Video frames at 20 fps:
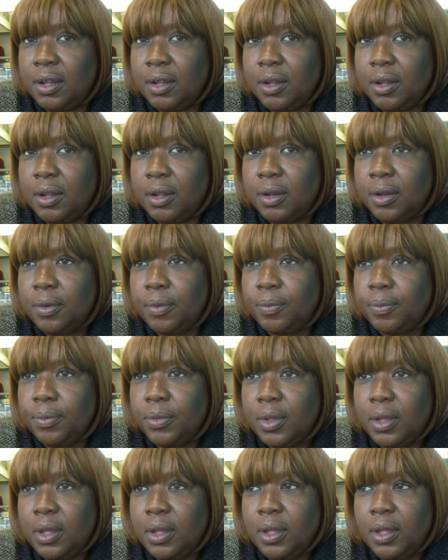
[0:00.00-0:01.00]
meetings
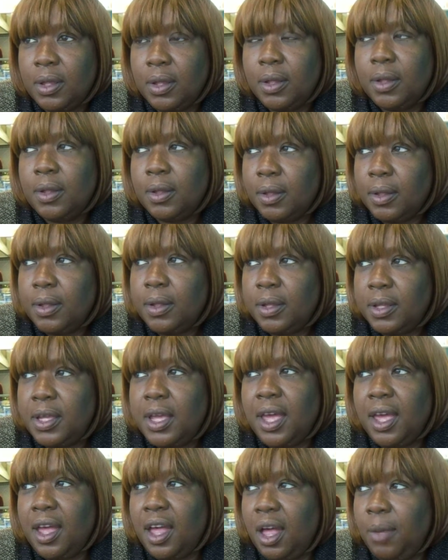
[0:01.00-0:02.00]
and stuff of that nature?
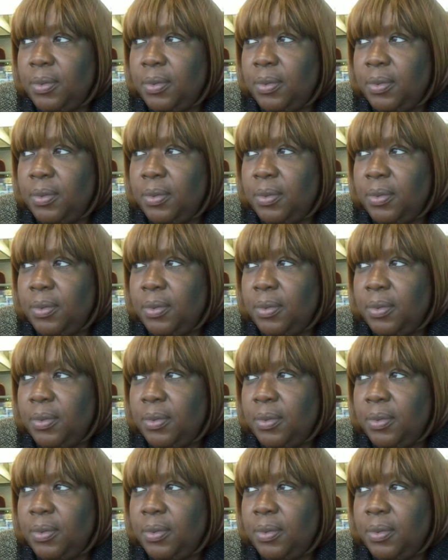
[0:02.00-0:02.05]
Yeah, I